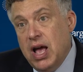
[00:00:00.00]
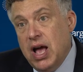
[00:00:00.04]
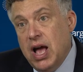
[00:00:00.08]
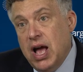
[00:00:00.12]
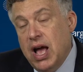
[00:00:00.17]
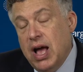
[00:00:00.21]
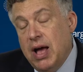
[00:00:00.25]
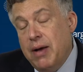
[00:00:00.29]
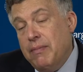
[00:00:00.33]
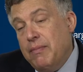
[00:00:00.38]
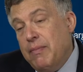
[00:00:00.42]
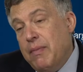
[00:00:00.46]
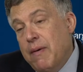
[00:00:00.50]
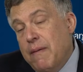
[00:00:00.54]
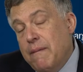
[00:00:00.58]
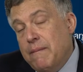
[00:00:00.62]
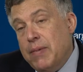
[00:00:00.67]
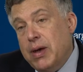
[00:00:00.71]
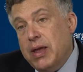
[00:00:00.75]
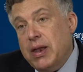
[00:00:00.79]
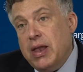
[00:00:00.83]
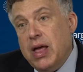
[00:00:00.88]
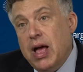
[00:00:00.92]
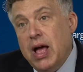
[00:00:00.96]
Um,
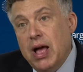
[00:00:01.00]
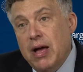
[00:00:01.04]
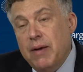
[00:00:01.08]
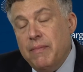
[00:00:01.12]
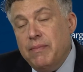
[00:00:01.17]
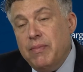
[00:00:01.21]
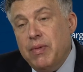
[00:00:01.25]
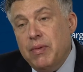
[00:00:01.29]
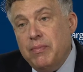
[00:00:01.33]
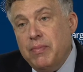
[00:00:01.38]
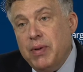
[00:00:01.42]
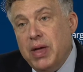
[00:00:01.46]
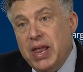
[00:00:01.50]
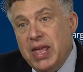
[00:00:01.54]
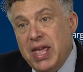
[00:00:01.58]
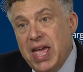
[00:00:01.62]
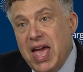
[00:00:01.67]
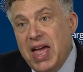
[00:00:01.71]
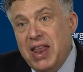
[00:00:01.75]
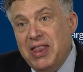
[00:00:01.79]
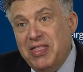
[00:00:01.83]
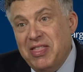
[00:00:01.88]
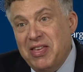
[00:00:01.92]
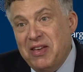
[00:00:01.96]
but, um, but
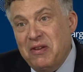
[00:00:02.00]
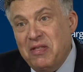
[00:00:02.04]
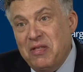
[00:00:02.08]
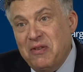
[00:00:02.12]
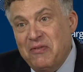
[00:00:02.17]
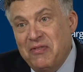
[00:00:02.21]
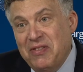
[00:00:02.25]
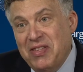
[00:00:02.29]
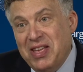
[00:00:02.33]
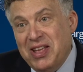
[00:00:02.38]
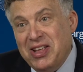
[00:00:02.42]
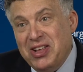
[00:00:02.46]
again, the, the,